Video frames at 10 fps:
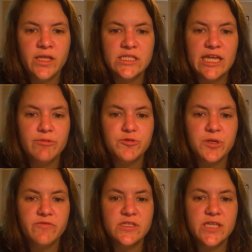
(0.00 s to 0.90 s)
the
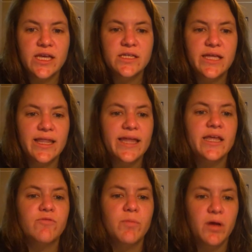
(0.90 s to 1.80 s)
establishment of the Second
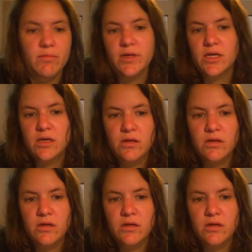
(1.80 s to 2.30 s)
Hellenic Republic.